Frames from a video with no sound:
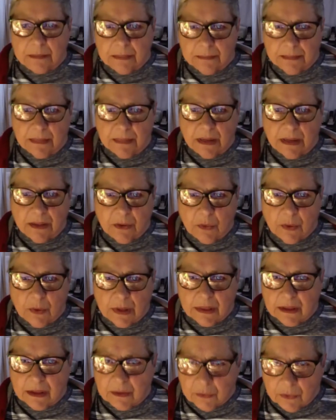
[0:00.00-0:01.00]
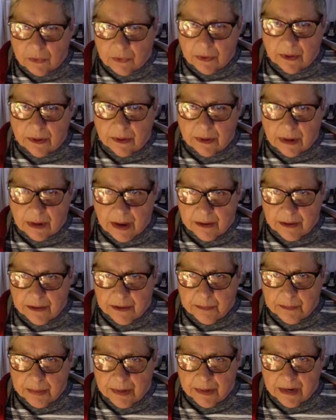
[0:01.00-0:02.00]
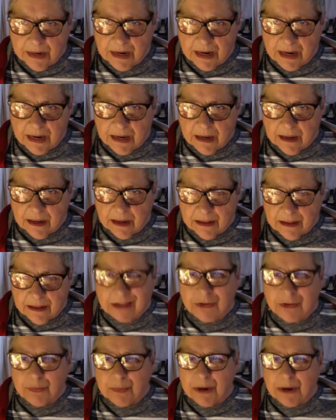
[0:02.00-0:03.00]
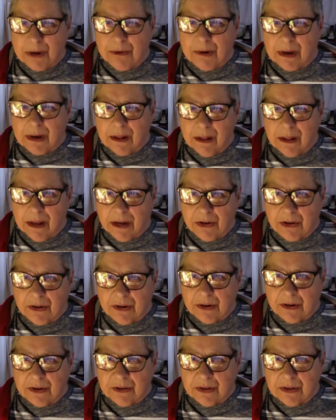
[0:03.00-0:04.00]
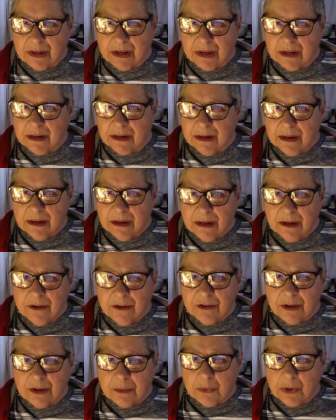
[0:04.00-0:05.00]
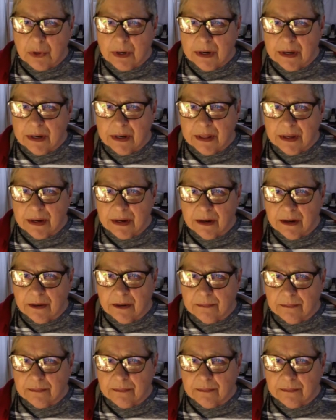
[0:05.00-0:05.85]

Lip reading: one that we're contemplating. That's my recollection, is that somewhere in there,